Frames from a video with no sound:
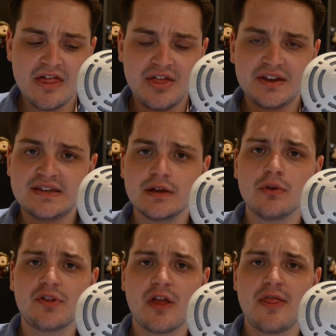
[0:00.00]
the
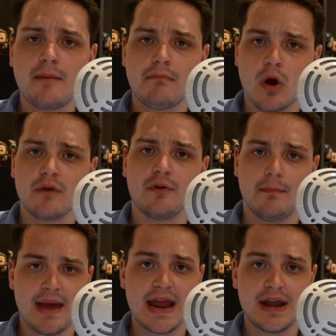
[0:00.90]
deals that
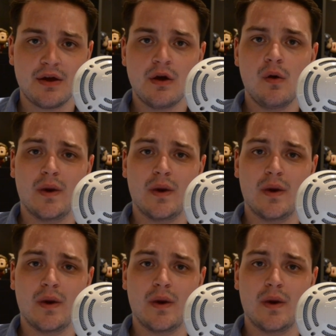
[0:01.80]
Marvel made